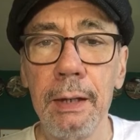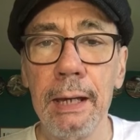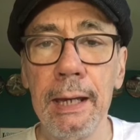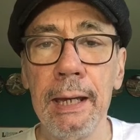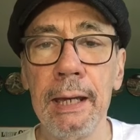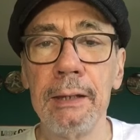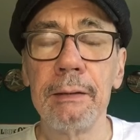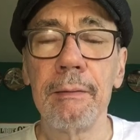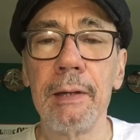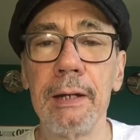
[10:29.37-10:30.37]

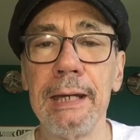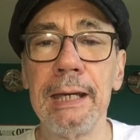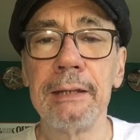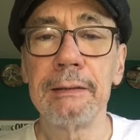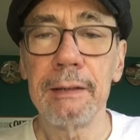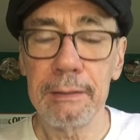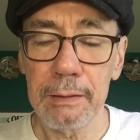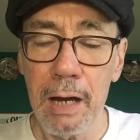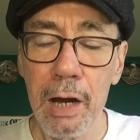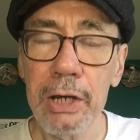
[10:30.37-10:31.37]
And again,
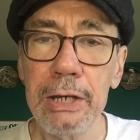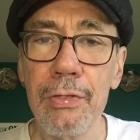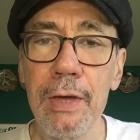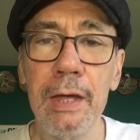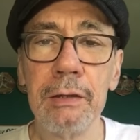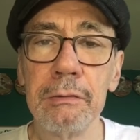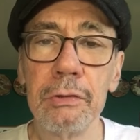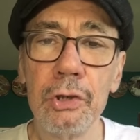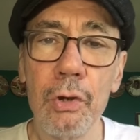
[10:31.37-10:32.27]
Augie then,